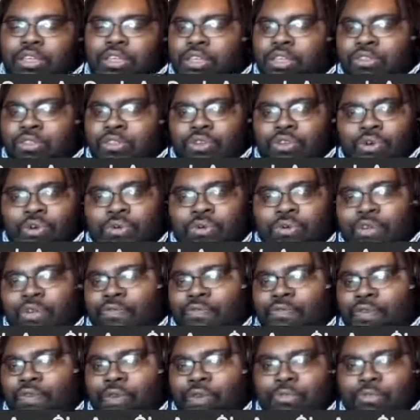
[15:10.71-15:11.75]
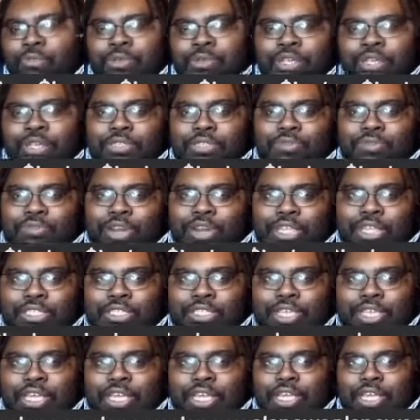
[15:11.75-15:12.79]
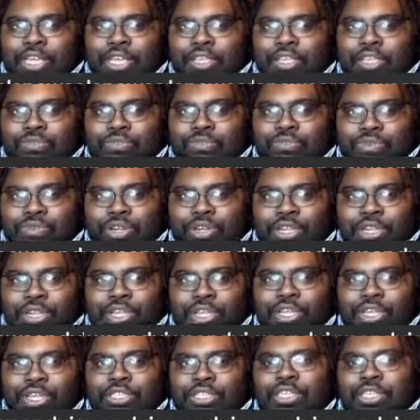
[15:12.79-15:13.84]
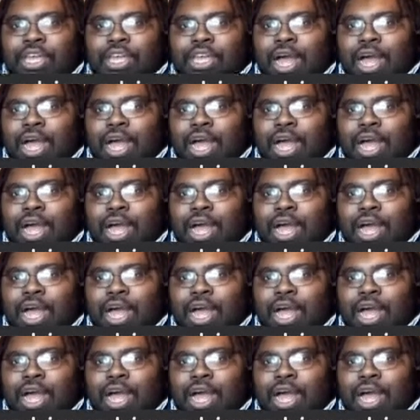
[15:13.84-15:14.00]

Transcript: You don't want to fuck with me because of what I said. It is what it is.